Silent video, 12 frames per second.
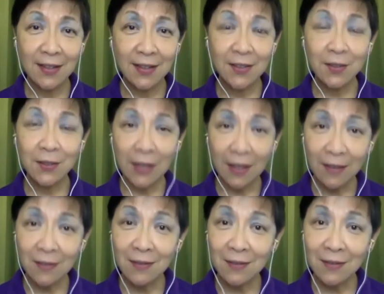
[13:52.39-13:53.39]
So
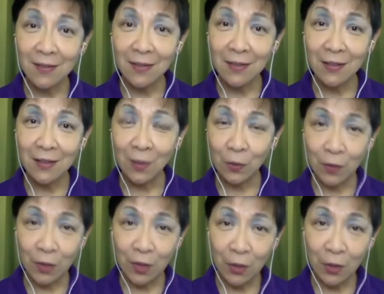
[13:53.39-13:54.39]
now, look
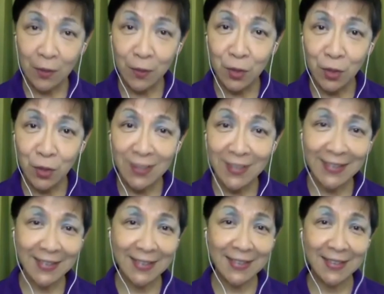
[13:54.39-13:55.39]
for new
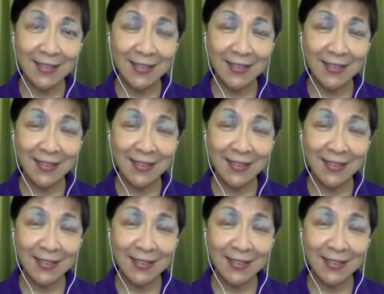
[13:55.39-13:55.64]
opportunities.